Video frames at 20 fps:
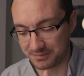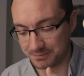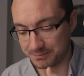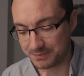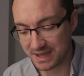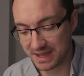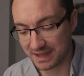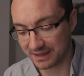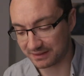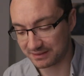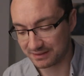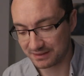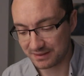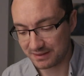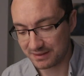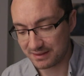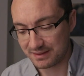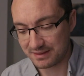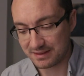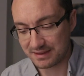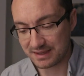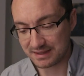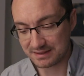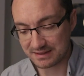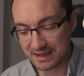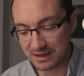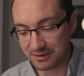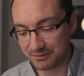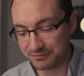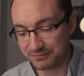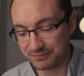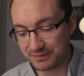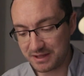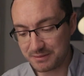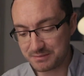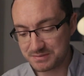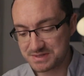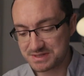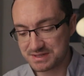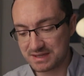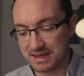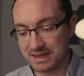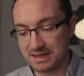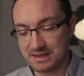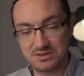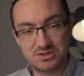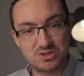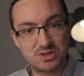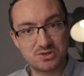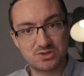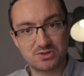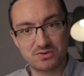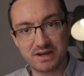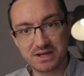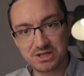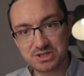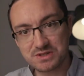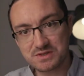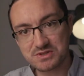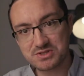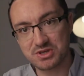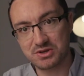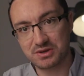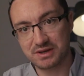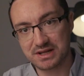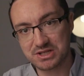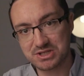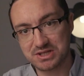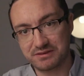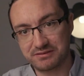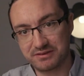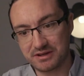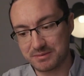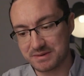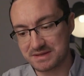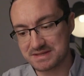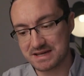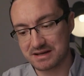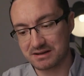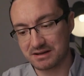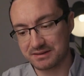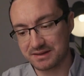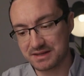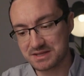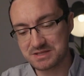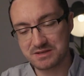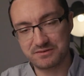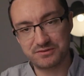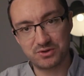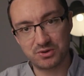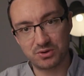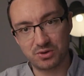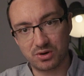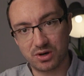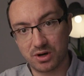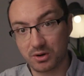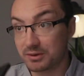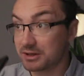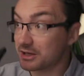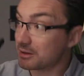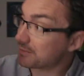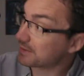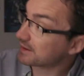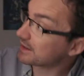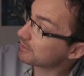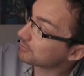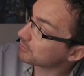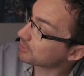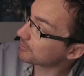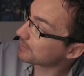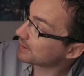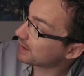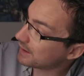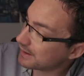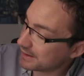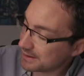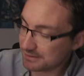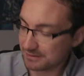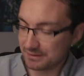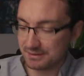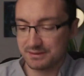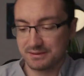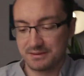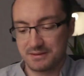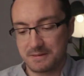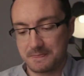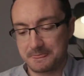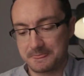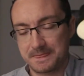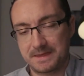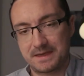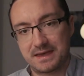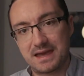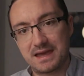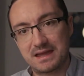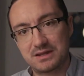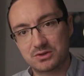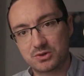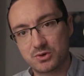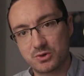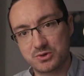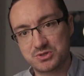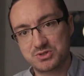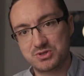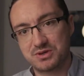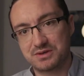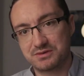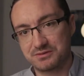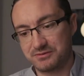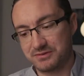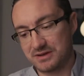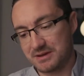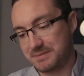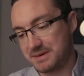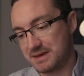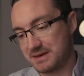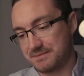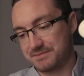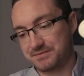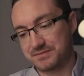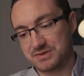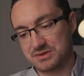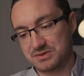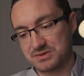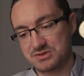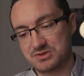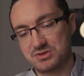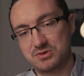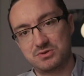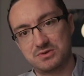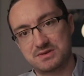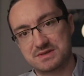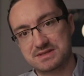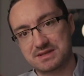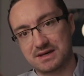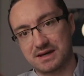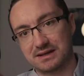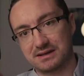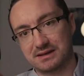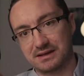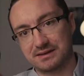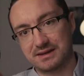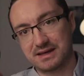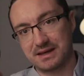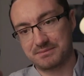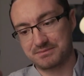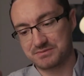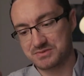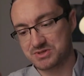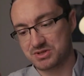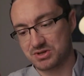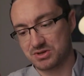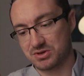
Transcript: the back. It now flips in two directions, so you can actually flip it down like this if you're holding up the camera up high, and of course you can flip it to the side like that, so